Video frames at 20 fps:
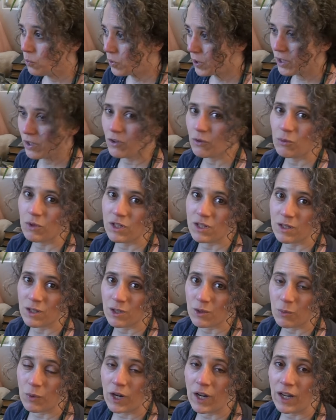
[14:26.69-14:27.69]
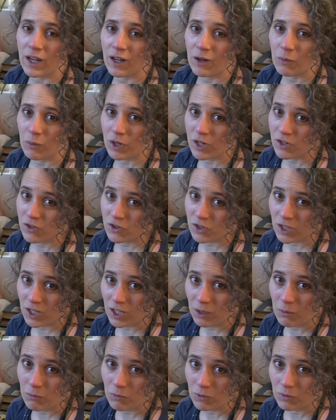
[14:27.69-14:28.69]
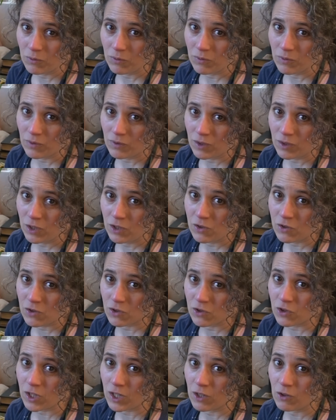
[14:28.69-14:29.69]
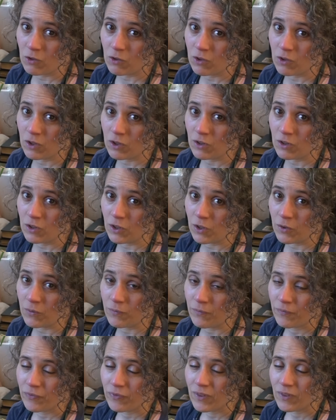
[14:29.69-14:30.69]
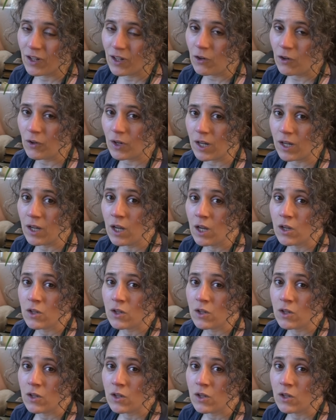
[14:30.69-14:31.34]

One of the reasons why, and why you should keep, you should try growing your own. All right.